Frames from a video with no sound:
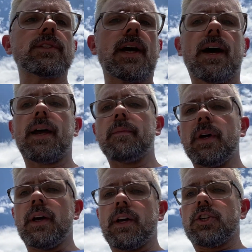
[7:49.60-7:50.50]
time
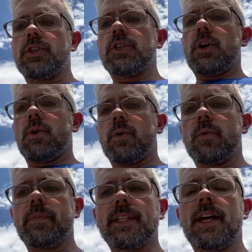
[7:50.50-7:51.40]
to show
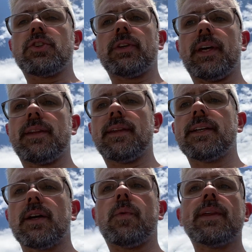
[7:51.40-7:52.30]
potentially
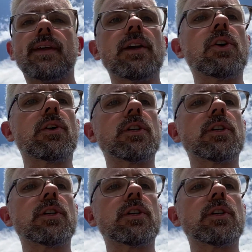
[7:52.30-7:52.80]
things that we think you're